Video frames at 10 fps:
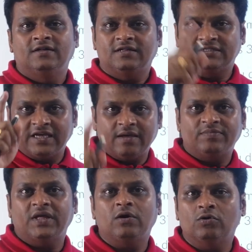The same
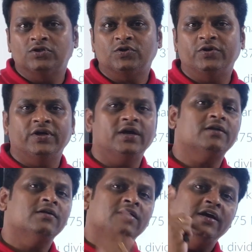thing holds good
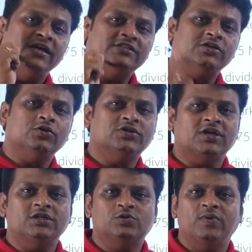here.
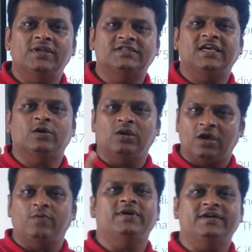Institutions will seek
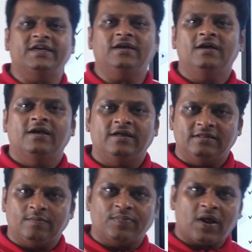liquidity. In
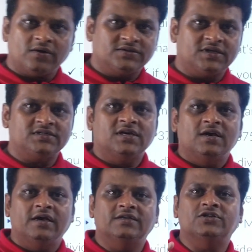the process,
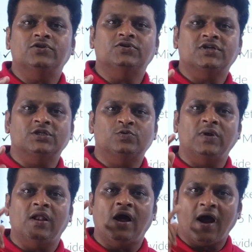institutions
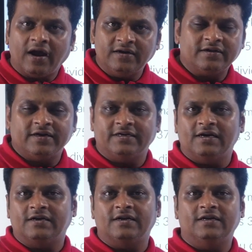will hunt
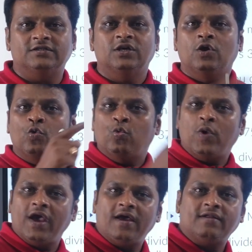retail traders
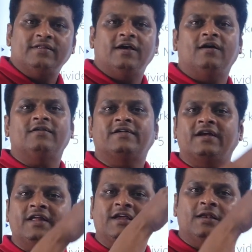where they are
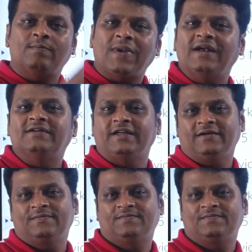trading in plenty.